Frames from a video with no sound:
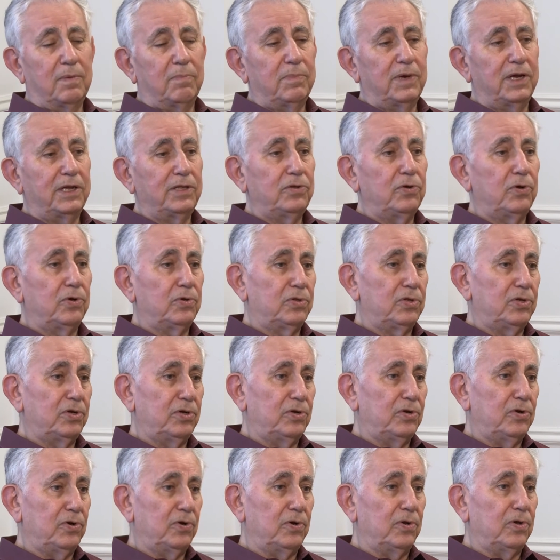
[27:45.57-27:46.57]
my daughter
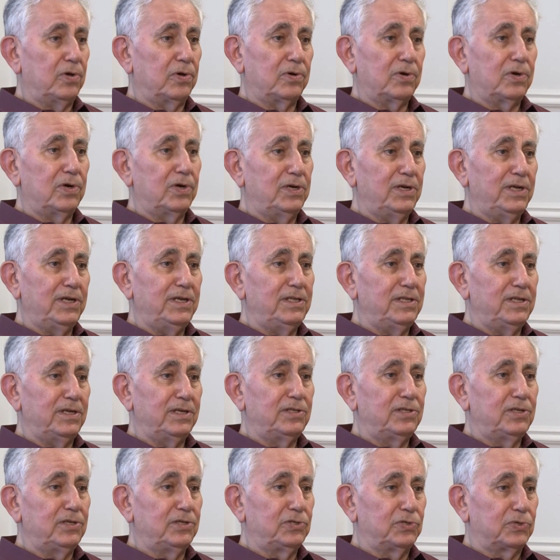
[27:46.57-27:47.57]
no longer
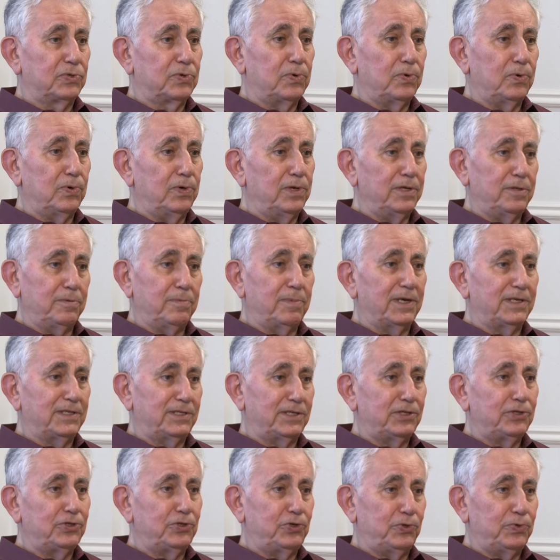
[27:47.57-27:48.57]
needed the school in
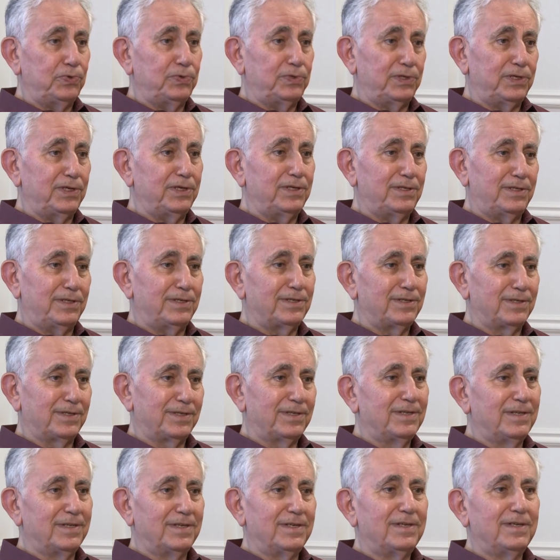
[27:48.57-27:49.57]
Massachusetts,
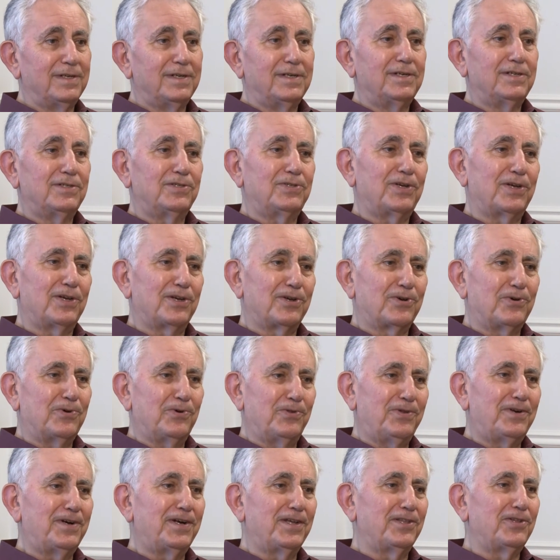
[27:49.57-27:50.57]
so I
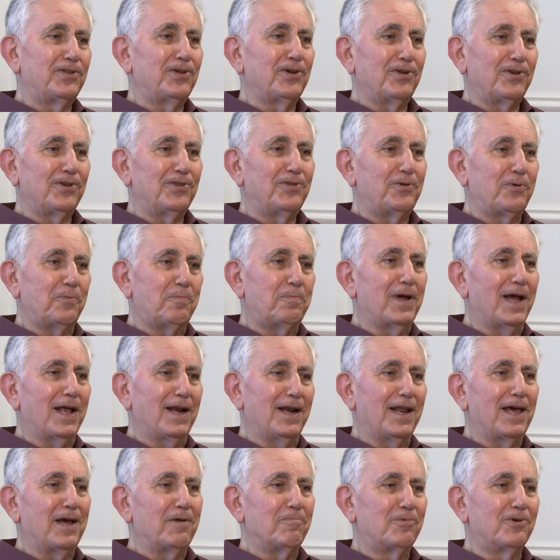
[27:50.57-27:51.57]
could return to Bell
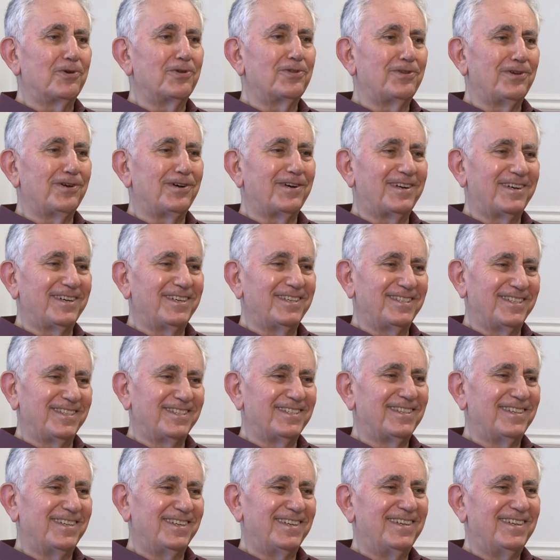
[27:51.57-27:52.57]
Laboratories.